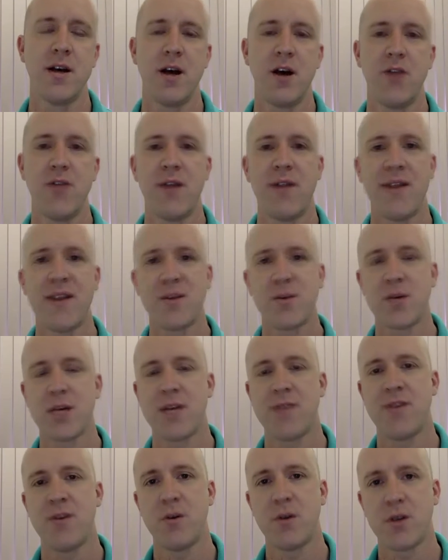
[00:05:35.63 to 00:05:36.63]
hopefully this will
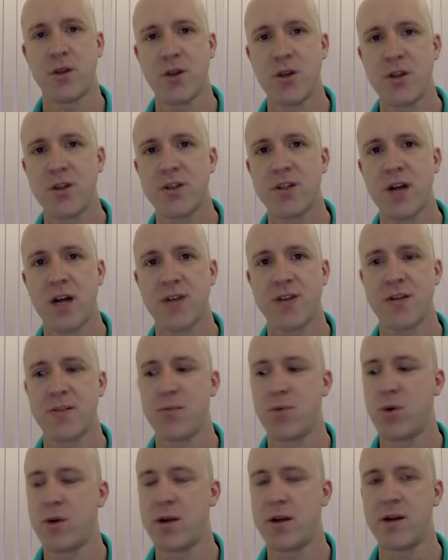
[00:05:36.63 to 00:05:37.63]
give you a good starting
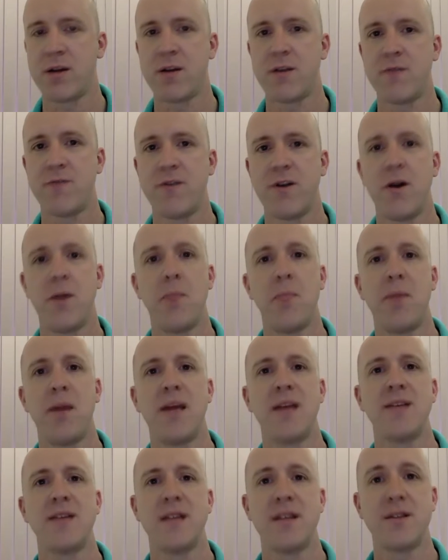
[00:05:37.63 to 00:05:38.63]
point, a good firm
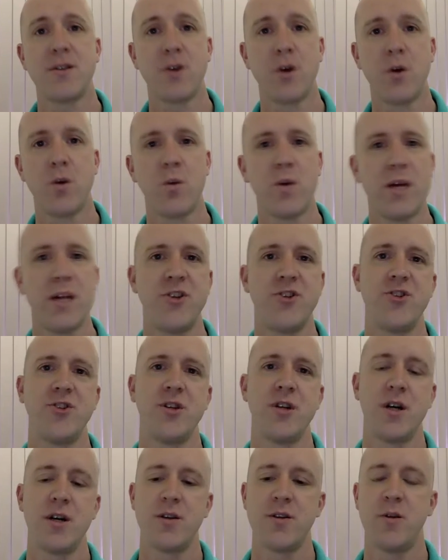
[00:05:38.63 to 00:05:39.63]
basis on which
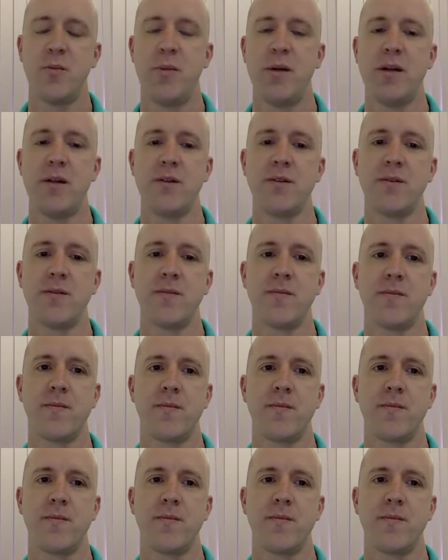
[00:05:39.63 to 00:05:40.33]
to build.